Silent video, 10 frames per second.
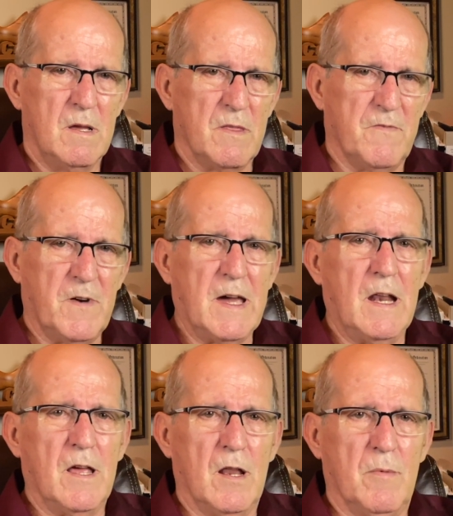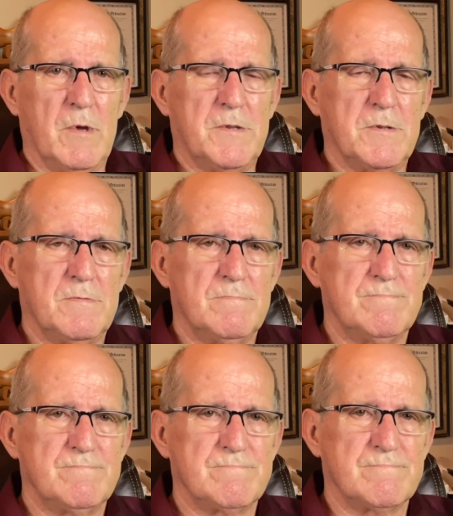The final element
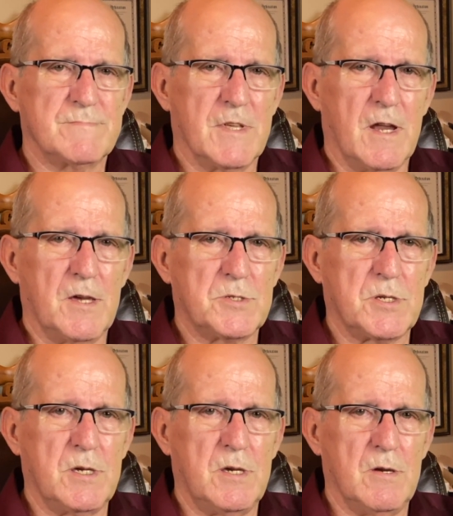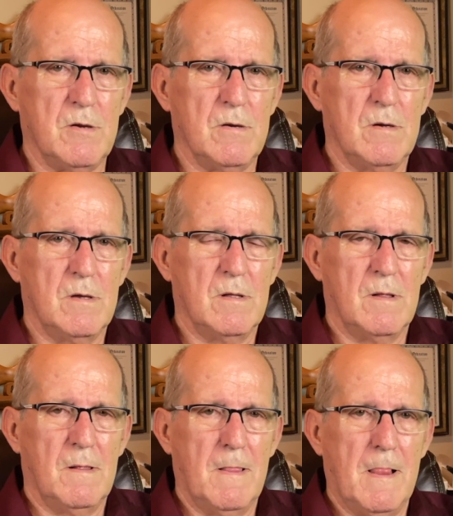that I see here
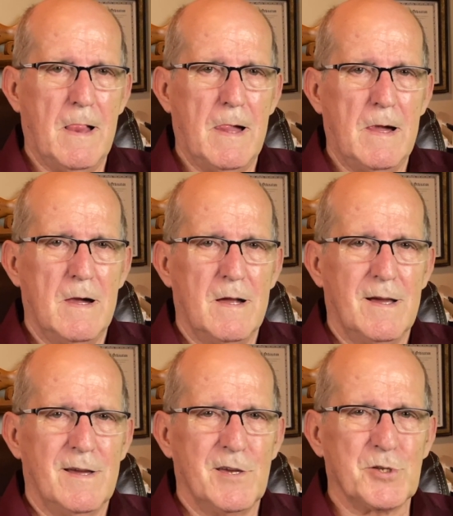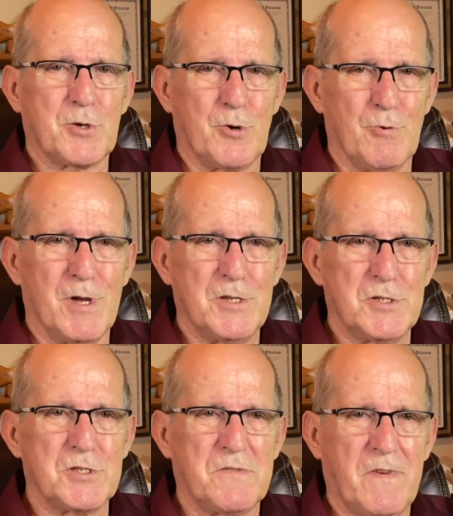is
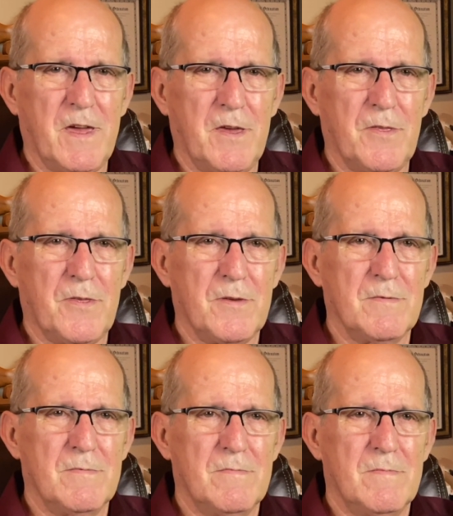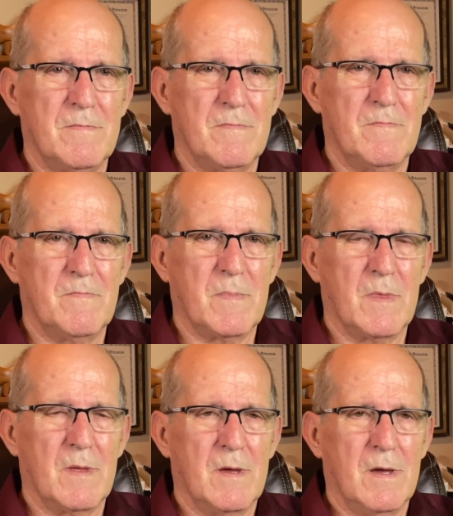courageous faith.
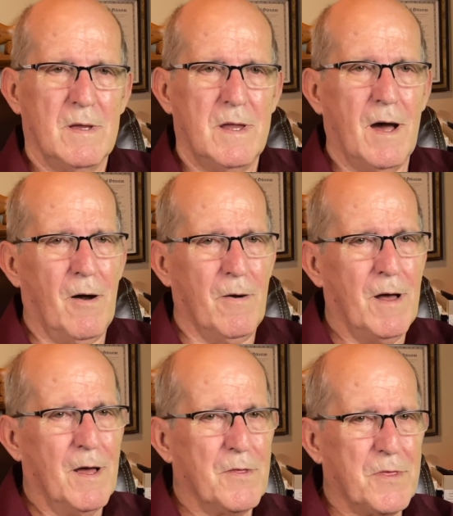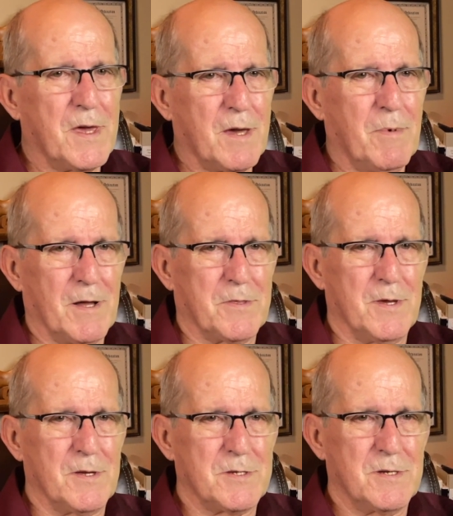Now, think about
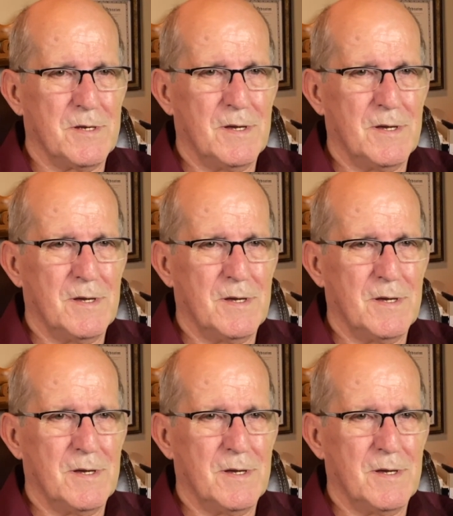this.